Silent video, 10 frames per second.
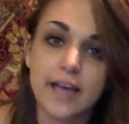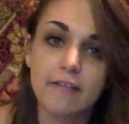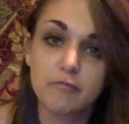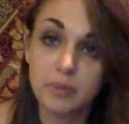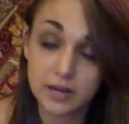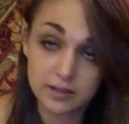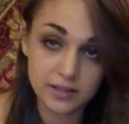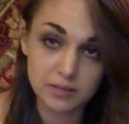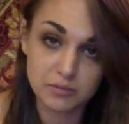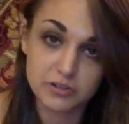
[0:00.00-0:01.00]
I've been in
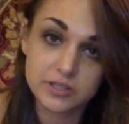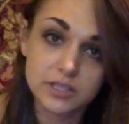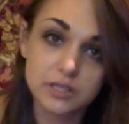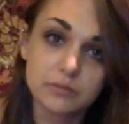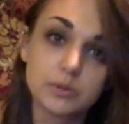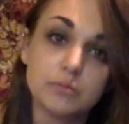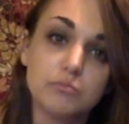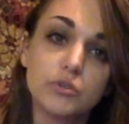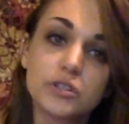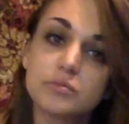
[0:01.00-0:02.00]
the emergency
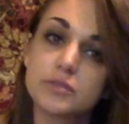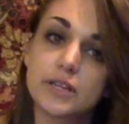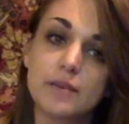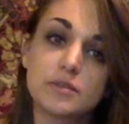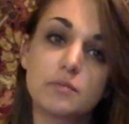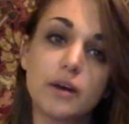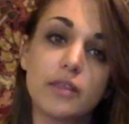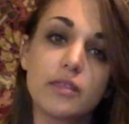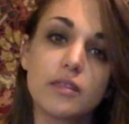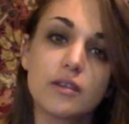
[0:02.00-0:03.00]
room multiple times a
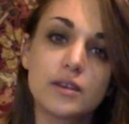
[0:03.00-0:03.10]
month,